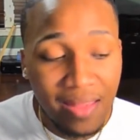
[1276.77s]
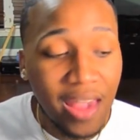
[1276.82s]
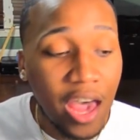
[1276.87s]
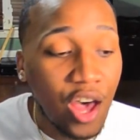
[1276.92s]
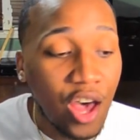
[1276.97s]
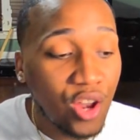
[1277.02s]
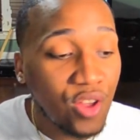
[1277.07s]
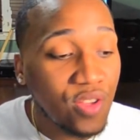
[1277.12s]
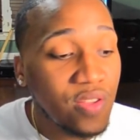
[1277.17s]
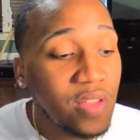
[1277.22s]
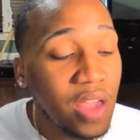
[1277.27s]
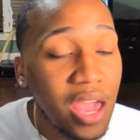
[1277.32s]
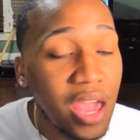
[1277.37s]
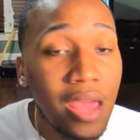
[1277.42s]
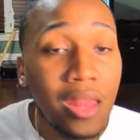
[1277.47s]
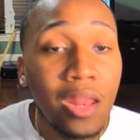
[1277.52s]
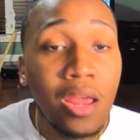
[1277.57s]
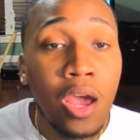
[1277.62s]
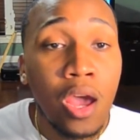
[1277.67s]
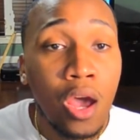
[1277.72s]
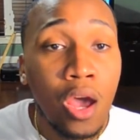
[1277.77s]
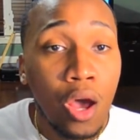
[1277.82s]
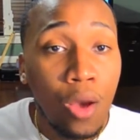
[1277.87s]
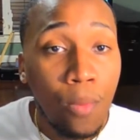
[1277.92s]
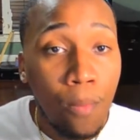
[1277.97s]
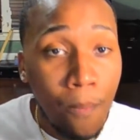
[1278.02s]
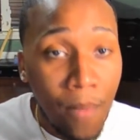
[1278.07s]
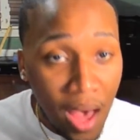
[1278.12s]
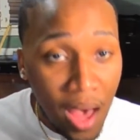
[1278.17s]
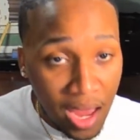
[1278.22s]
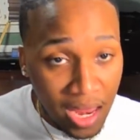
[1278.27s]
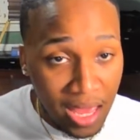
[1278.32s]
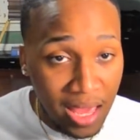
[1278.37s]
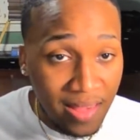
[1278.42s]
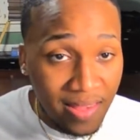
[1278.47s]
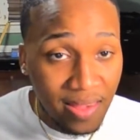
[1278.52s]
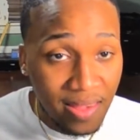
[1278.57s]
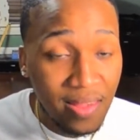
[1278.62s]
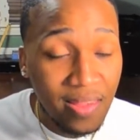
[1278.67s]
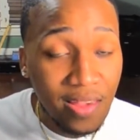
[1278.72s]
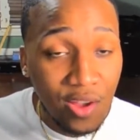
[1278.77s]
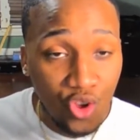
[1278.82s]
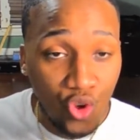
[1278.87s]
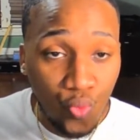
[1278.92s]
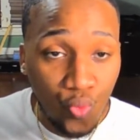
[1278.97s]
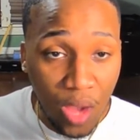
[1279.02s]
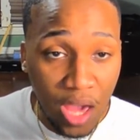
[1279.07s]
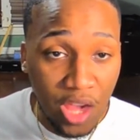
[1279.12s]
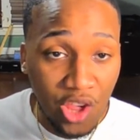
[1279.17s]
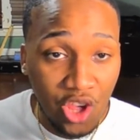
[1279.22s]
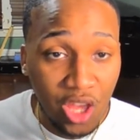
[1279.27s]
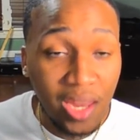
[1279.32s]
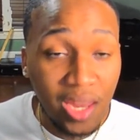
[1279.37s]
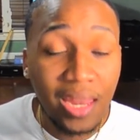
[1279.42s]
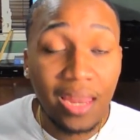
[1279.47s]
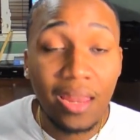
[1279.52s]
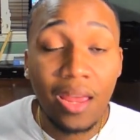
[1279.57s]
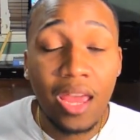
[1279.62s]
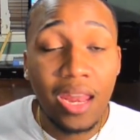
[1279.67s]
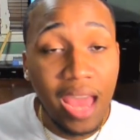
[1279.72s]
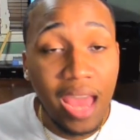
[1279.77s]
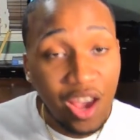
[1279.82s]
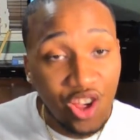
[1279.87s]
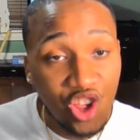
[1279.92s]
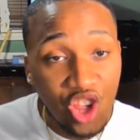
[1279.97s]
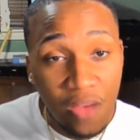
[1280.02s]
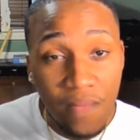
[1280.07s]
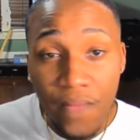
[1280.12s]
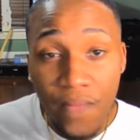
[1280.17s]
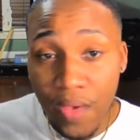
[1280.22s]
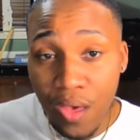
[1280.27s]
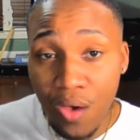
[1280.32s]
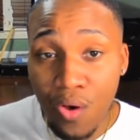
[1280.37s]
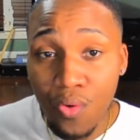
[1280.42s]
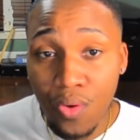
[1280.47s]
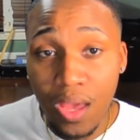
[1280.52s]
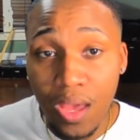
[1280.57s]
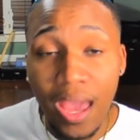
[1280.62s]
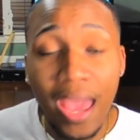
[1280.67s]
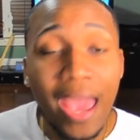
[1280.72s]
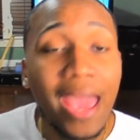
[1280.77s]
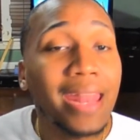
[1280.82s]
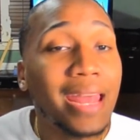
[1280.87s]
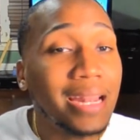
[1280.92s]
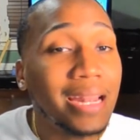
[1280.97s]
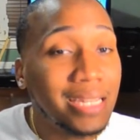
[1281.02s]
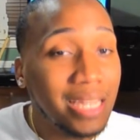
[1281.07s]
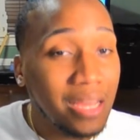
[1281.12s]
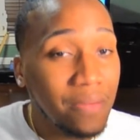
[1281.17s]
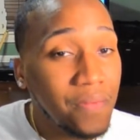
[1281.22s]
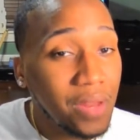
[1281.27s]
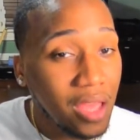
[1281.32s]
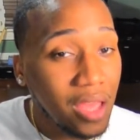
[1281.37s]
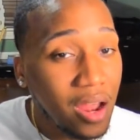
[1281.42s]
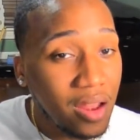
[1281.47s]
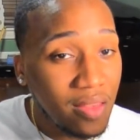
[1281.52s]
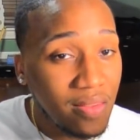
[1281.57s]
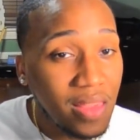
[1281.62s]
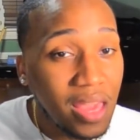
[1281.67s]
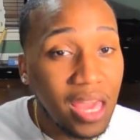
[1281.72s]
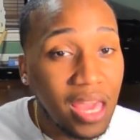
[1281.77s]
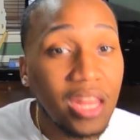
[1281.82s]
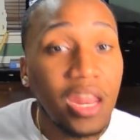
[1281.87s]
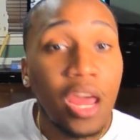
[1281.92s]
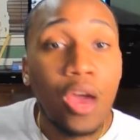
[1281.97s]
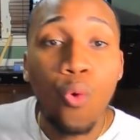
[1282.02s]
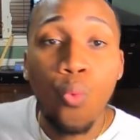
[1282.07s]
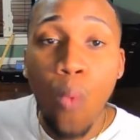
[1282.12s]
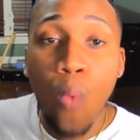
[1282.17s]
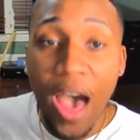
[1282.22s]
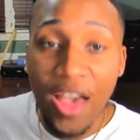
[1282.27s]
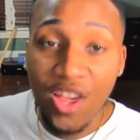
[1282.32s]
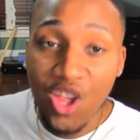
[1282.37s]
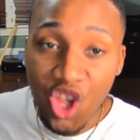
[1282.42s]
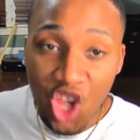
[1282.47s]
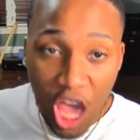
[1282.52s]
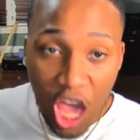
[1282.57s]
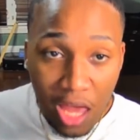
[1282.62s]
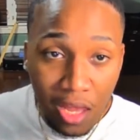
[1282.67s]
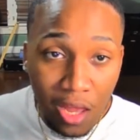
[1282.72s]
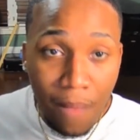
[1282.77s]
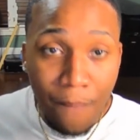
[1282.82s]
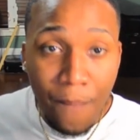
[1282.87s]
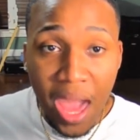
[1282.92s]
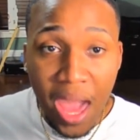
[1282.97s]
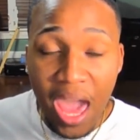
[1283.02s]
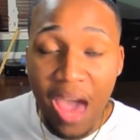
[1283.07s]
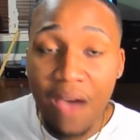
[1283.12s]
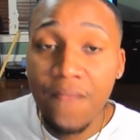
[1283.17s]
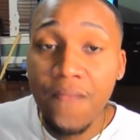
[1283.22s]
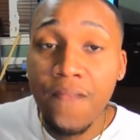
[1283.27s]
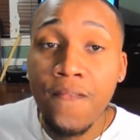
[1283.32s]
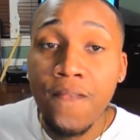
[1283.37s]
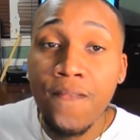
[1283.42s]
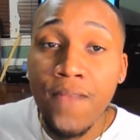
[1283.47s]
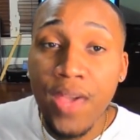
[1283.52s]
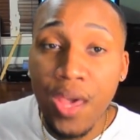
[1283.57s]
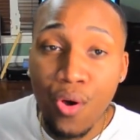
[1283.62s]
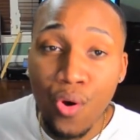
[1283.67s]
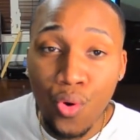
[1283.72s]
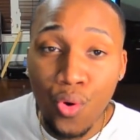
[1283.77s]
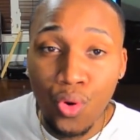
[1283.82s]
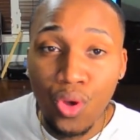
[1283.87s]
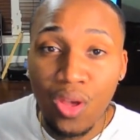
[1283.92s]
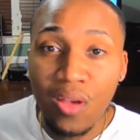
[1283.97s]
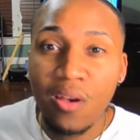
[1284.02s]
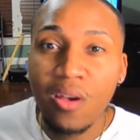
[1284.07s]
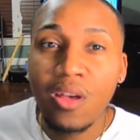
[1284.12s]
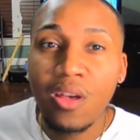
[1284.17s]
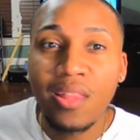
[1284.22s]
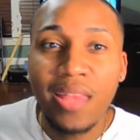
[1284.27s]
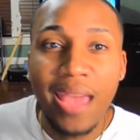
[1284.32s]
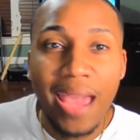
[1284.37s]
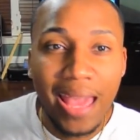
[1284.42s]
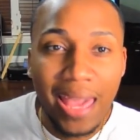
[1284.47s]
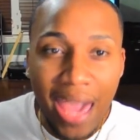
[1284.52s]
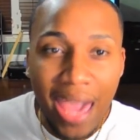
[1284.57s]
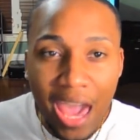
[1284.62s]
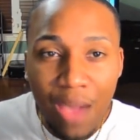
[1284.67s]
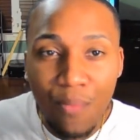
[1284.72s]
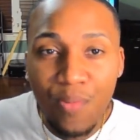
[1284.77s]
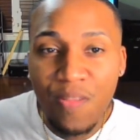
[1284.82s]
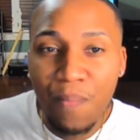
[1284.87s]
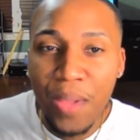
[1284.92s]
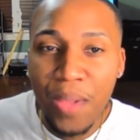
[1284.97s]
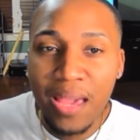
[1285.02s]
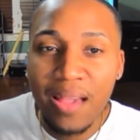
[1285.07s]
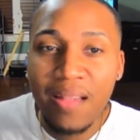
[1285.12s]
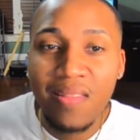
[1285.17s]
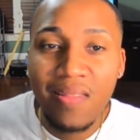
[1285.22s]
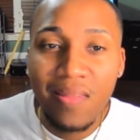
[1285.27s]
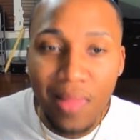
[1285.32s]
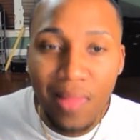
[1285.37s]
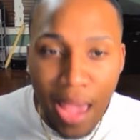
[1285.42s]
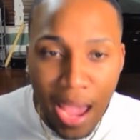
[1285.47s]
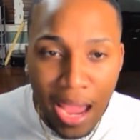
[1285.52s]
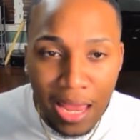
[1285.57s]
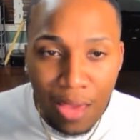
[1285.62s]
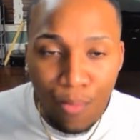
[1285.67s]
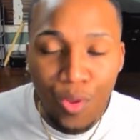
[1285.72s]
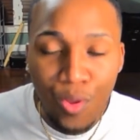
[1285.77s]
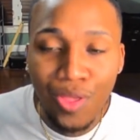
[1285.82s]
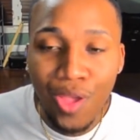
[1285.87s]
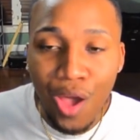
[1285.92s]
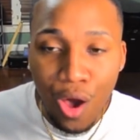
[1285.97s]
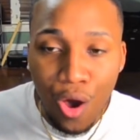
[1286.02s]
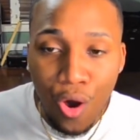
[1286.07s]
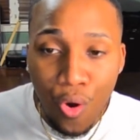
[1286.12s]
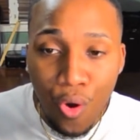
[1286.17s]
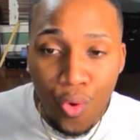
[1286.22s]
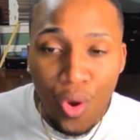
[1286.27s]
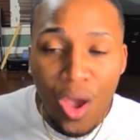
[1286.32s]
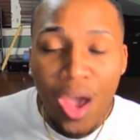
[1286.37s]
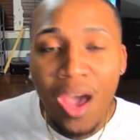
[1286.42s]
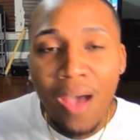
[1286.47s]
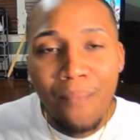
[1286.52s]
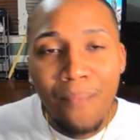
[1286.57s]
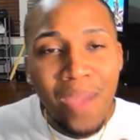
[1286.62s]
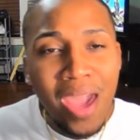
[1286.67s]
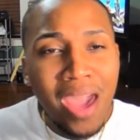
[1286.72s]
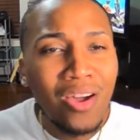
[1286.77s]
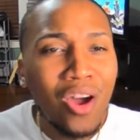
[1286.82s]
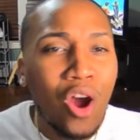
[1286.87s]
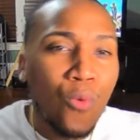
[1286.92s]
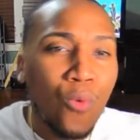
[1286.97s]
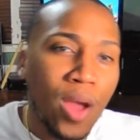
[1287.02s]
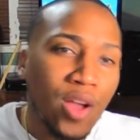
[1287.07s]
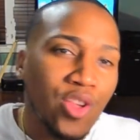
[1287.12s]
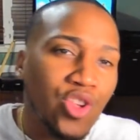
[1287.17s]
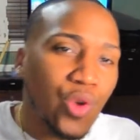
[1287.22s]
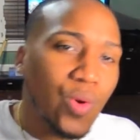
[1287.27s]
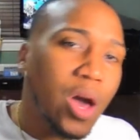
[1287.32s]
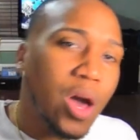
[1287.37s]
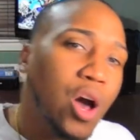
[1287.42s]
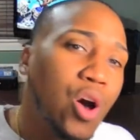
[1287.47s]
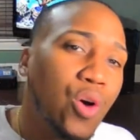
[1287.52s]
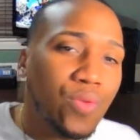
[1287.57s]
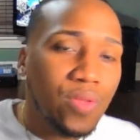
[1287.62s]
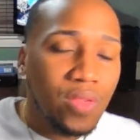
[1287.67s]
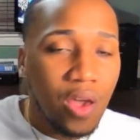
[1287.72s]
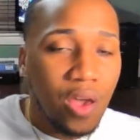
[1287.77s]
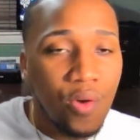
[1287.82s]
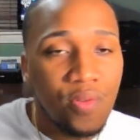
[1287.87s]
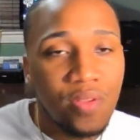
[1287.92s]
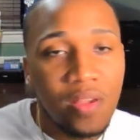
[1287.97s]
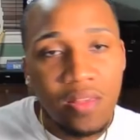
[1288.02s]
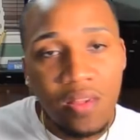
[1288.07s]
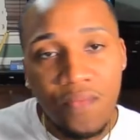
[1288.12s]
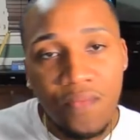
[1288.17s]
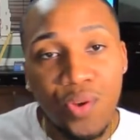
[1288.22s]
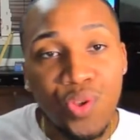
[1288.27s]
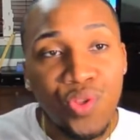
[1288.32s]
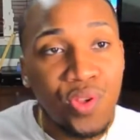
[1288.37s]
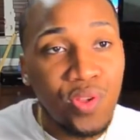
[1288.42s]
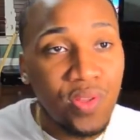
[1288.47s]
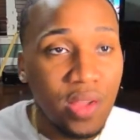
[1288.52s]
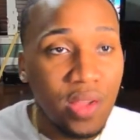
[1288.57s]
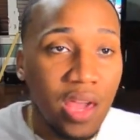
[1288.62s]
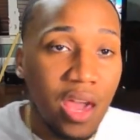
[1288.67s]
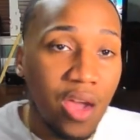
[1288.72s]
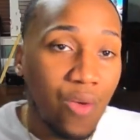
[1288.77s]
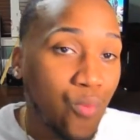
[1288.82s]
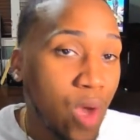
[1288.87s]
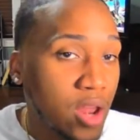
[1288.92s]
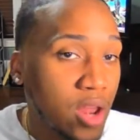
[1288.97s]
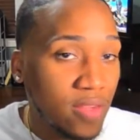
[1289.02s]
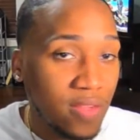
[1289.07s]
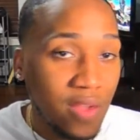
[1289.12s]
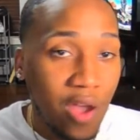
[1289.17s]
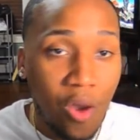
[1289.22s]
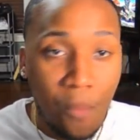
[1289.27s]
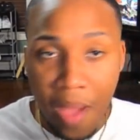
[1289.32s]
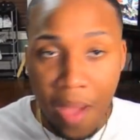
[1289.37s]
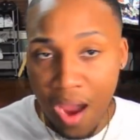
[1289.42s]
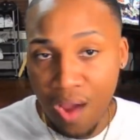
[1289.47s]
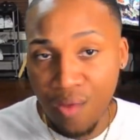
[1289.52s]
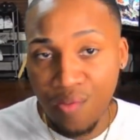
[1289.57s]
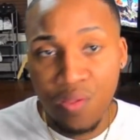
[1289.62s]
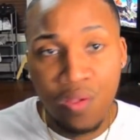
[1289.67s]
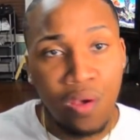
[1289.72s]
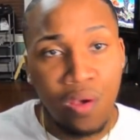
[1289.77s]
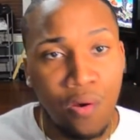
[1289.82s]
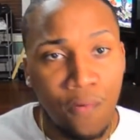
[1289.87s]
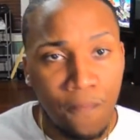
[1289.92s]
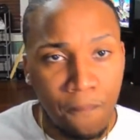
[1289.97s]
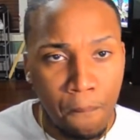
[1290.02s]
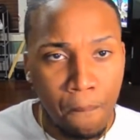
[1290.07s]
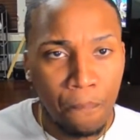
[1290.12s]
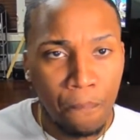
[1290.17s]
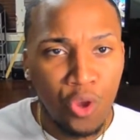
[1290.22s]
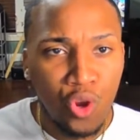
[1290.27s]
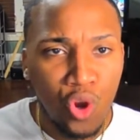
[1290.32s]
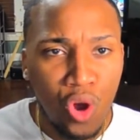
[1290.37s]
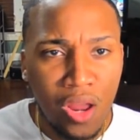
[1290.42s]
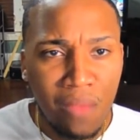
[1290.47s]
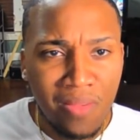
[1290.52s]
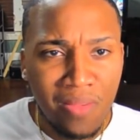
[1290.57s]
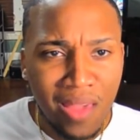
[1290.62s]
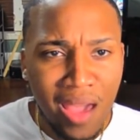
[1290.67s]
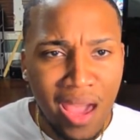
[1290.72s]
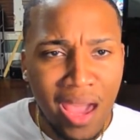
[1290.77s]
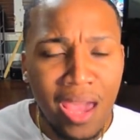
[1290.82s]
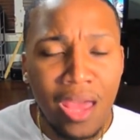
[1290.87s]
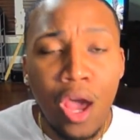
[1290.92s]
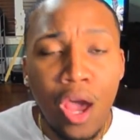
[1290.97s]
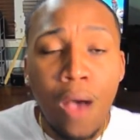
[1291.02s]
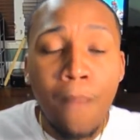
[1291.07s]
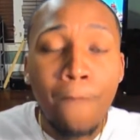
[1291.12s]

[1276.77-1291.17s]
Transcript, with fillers: I understand Muni's situation and how she felt, and I definitely understand why Shayla may have felt that Kay was being slighted with the whole man go write your own songs as if her sister can't write a song by herself. You know what I'm saying?